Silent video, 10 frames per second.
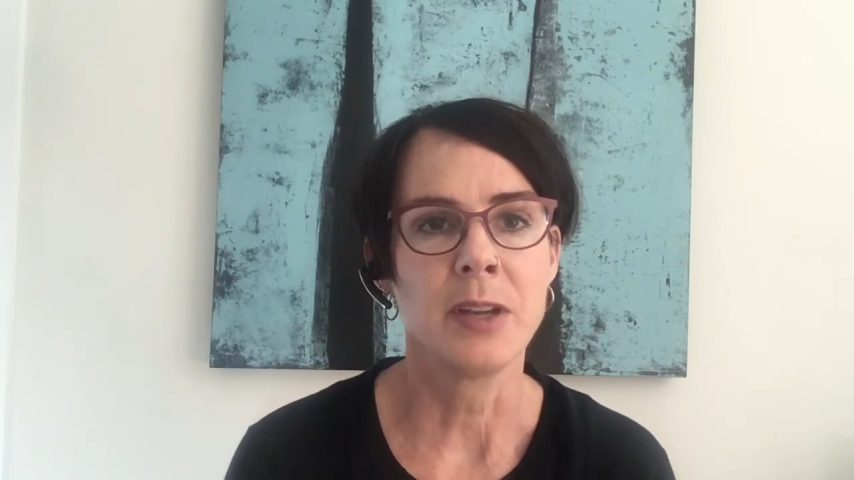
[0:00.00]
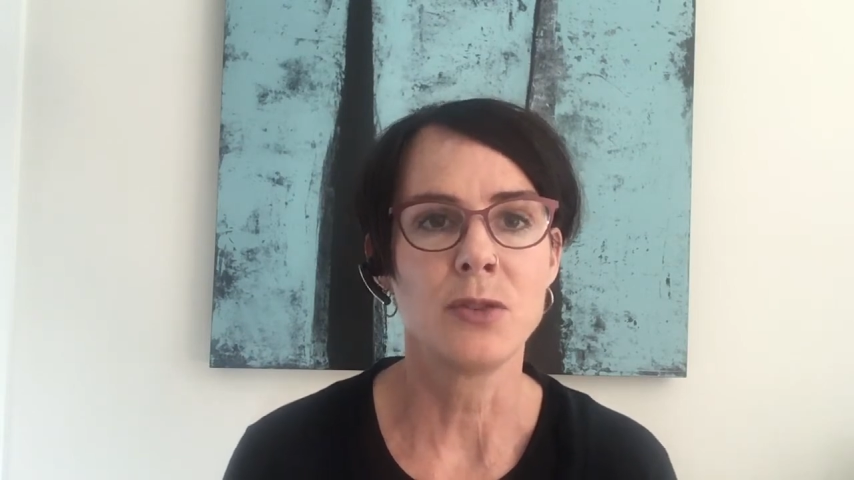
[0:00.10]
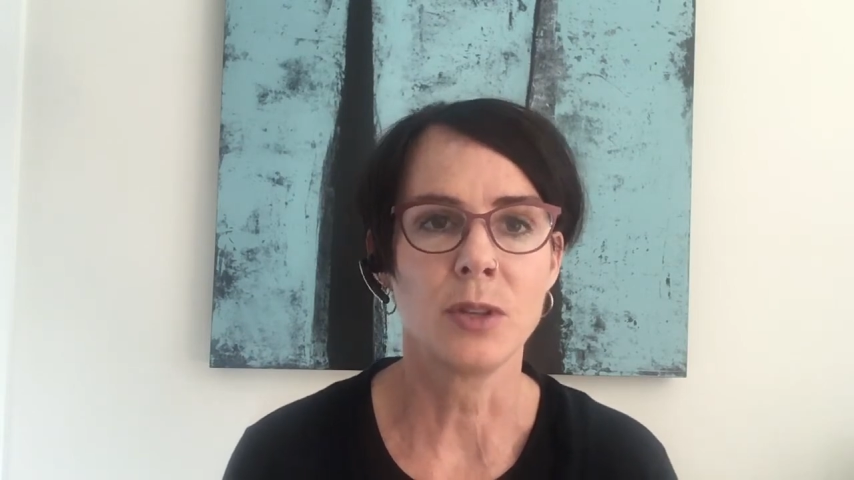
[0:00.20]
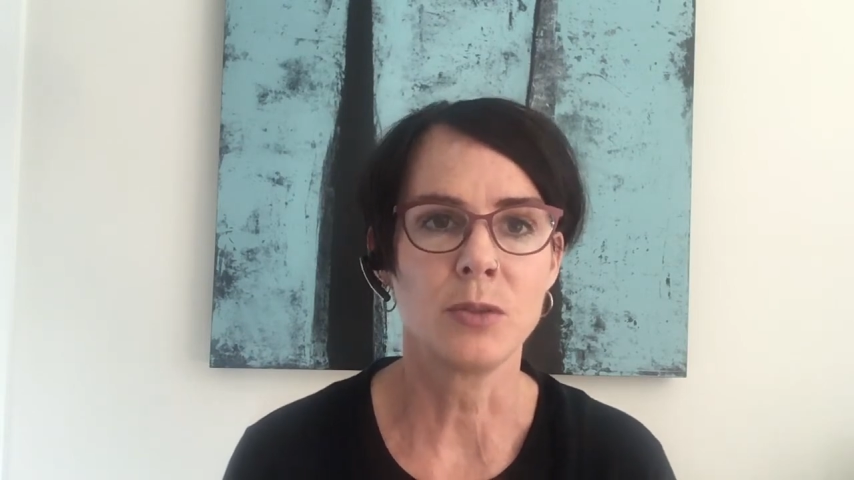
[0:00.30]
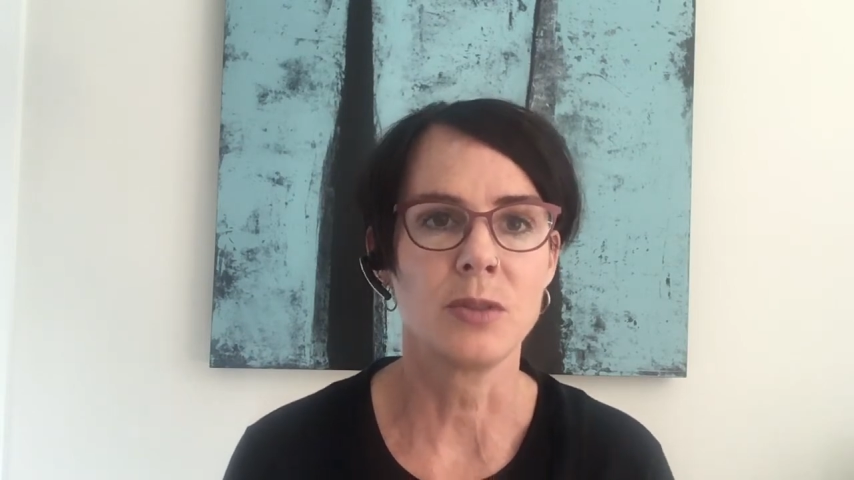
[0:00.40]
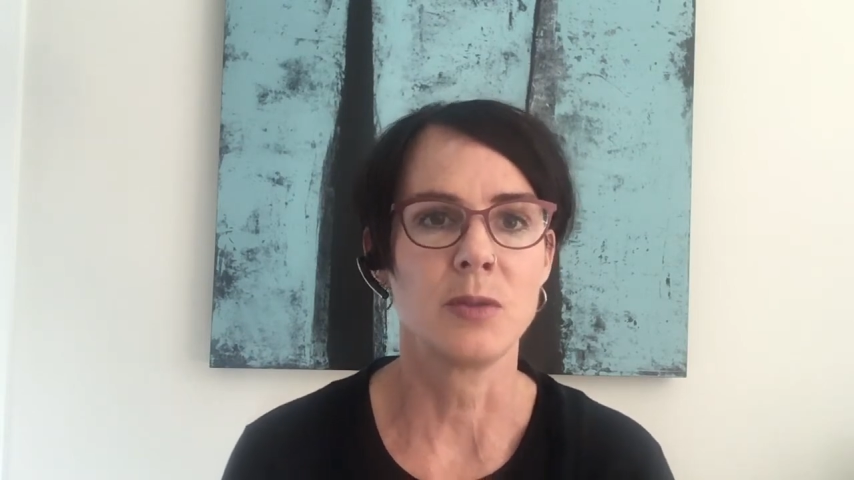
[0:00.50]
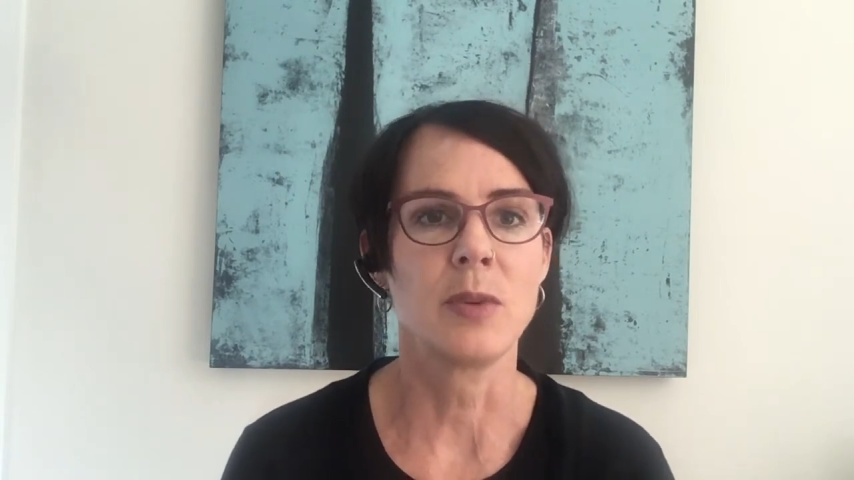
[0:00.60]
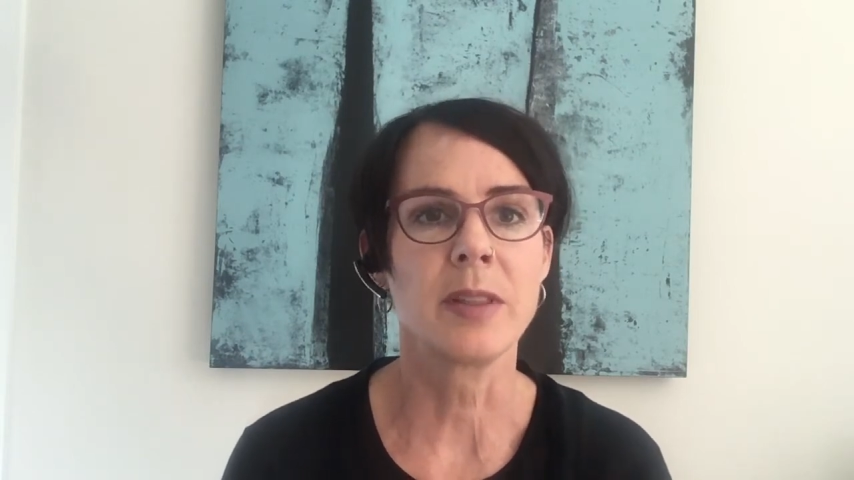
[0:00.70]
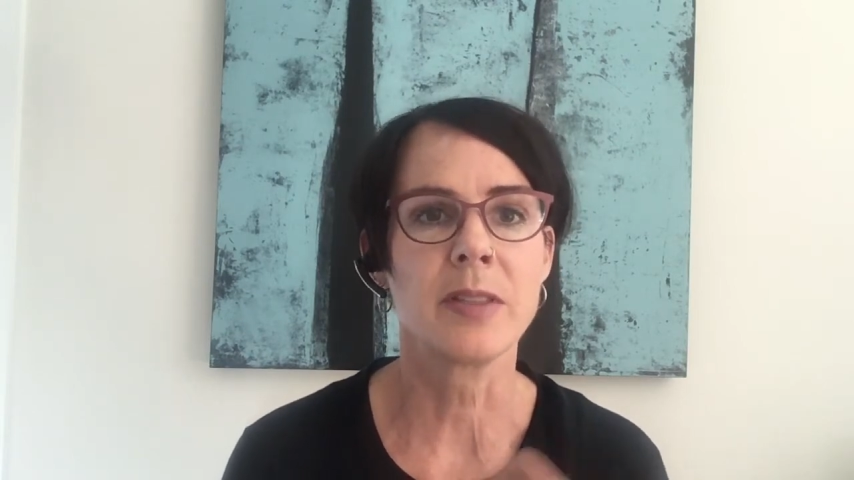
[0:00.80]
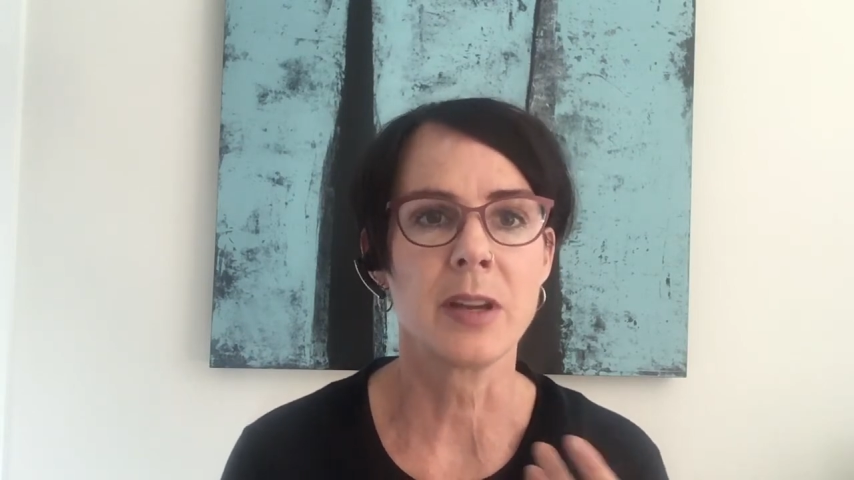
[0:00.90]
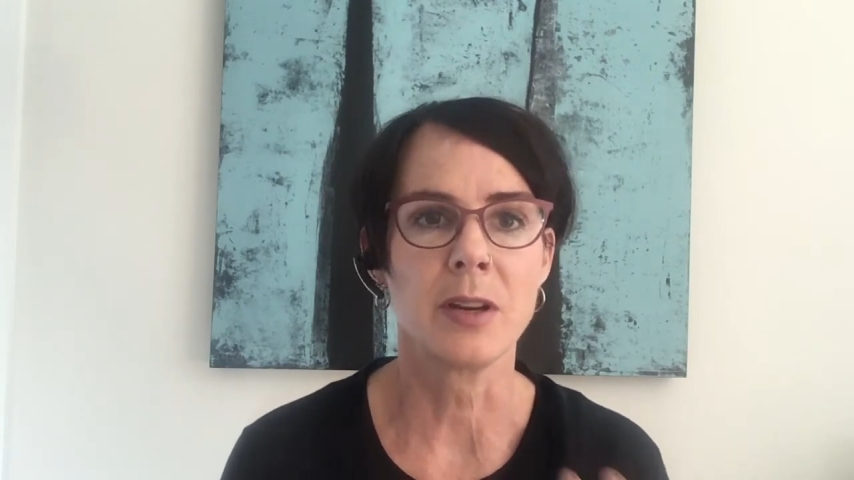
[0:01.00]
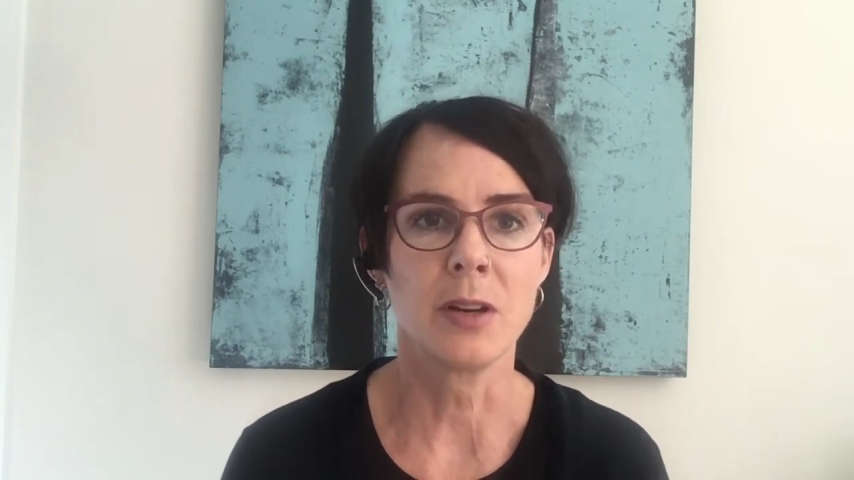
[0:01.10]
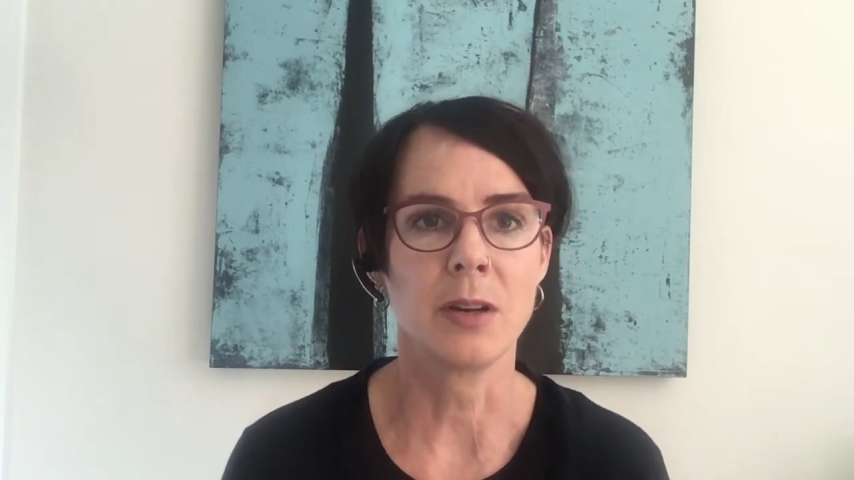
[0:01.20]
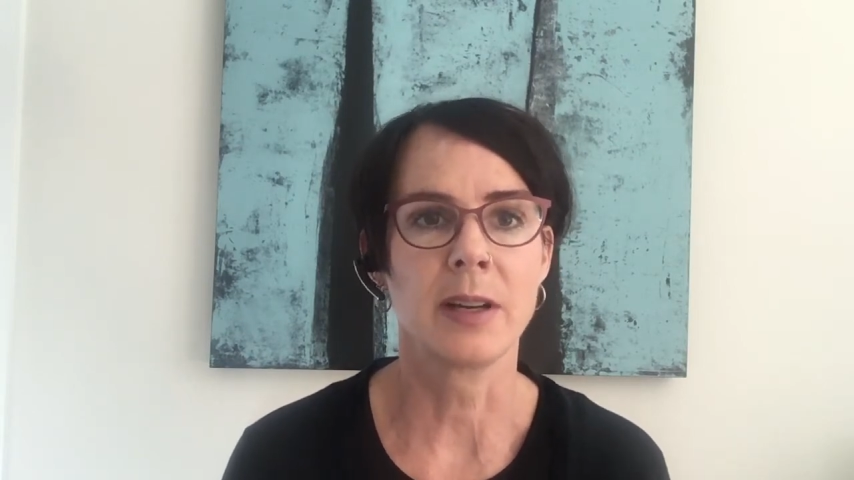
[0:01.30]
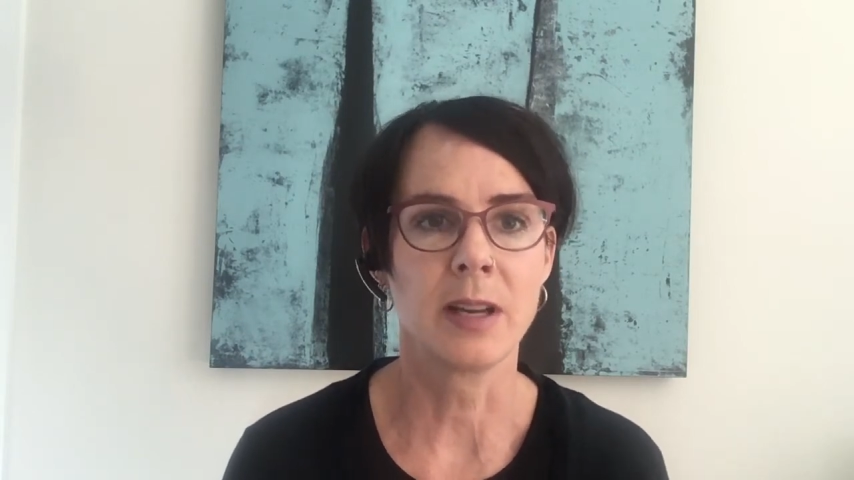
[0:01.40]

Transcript: children with their